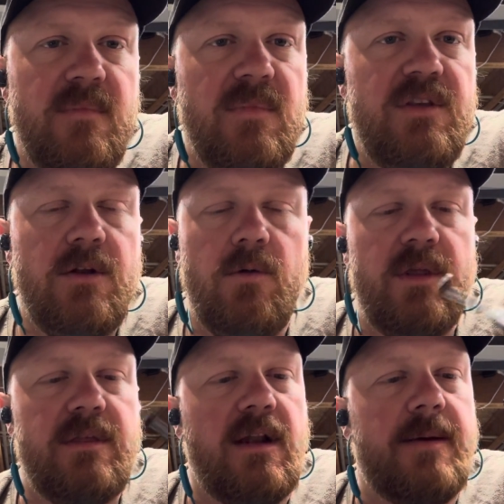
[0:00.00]

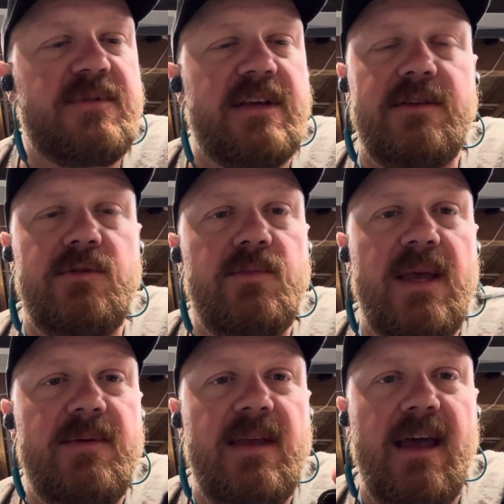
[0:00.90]
with an optic, you
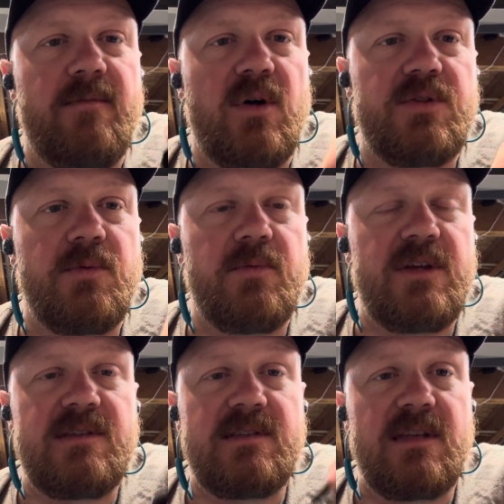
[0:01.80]
maybe have multiple
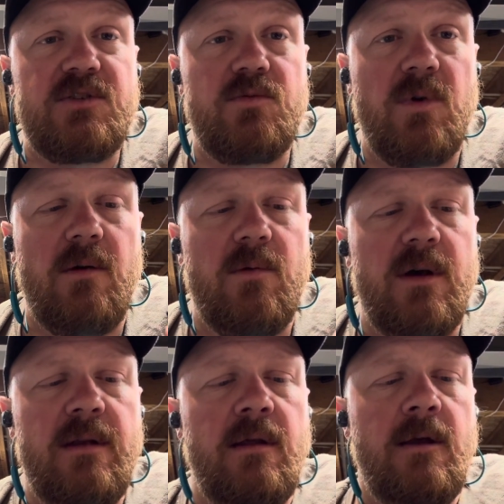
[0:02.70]
places that you want
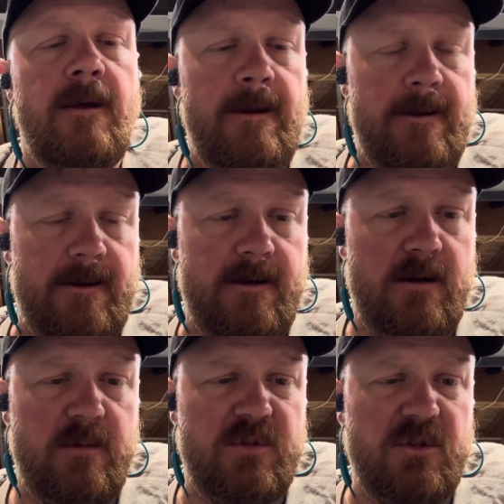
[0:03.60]
one.
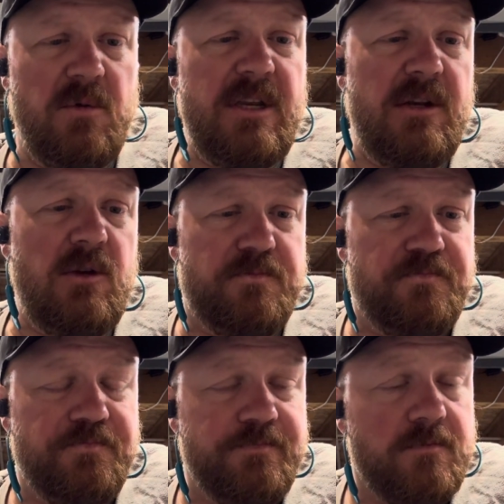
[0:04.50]
So what do?
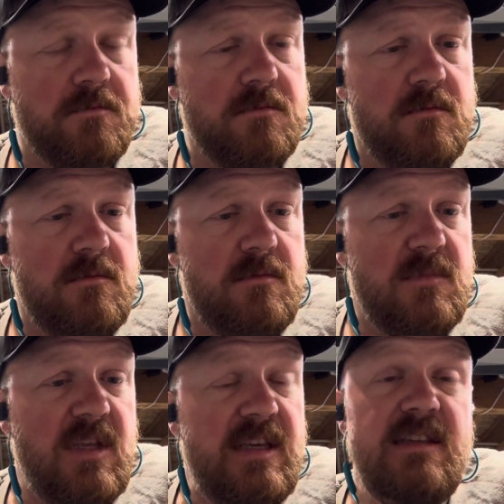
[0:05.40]

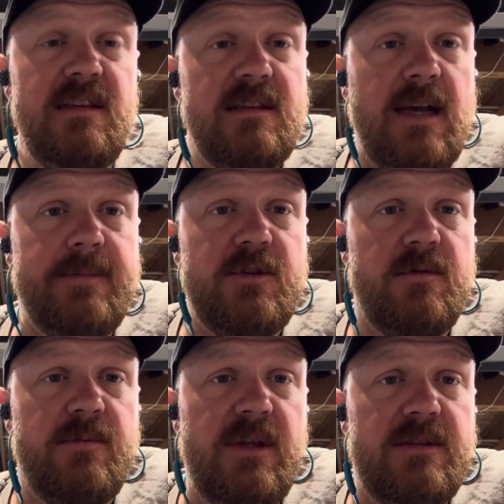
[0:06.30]
Easiest option
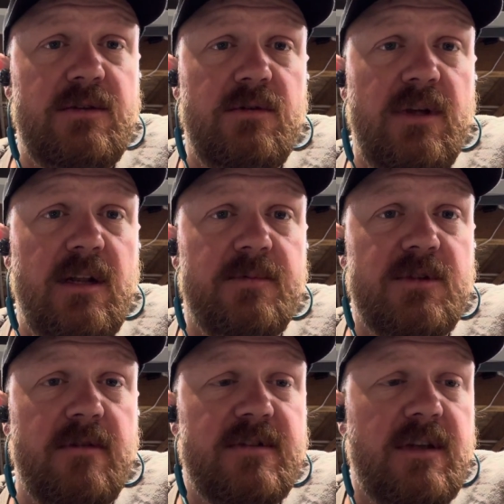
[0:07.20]
would be to hit up
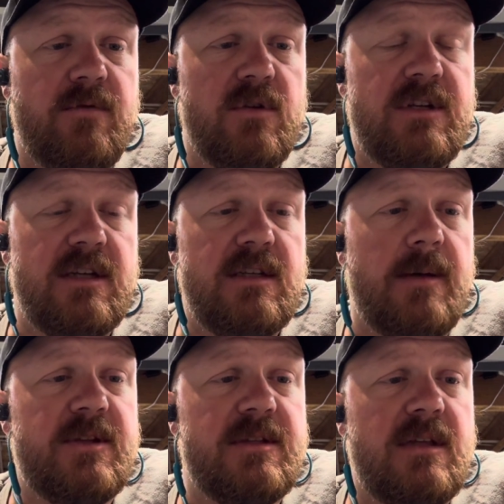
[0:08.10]
service at
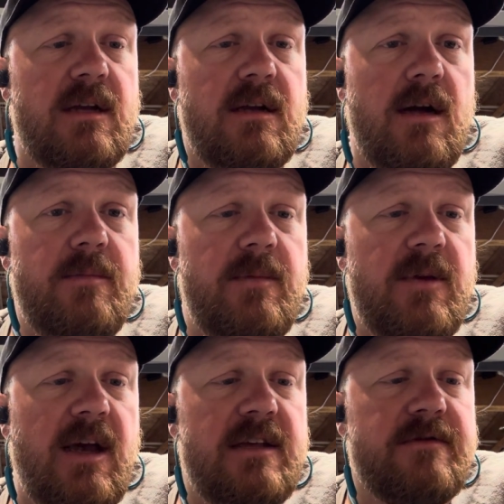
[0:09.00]
vortexoptics.com,
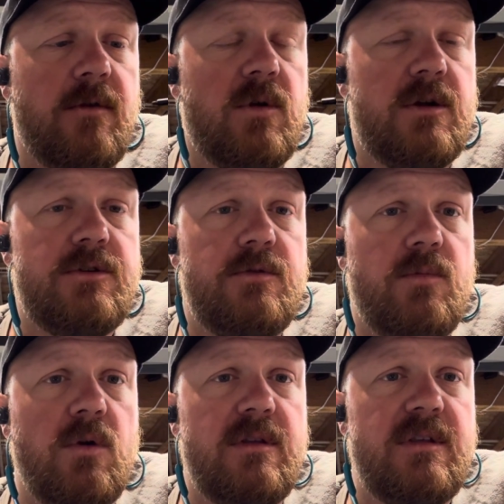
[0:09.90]
maybe ask for one or two
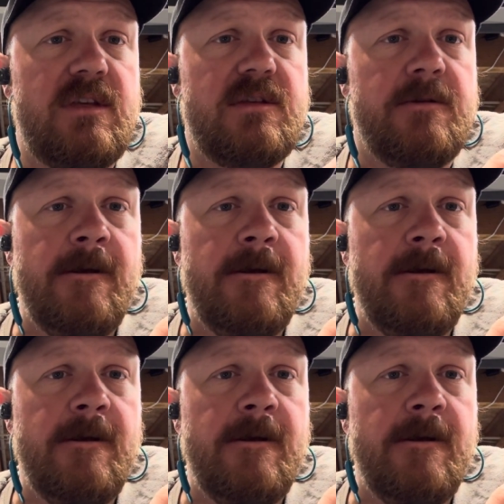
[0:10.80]
more of these,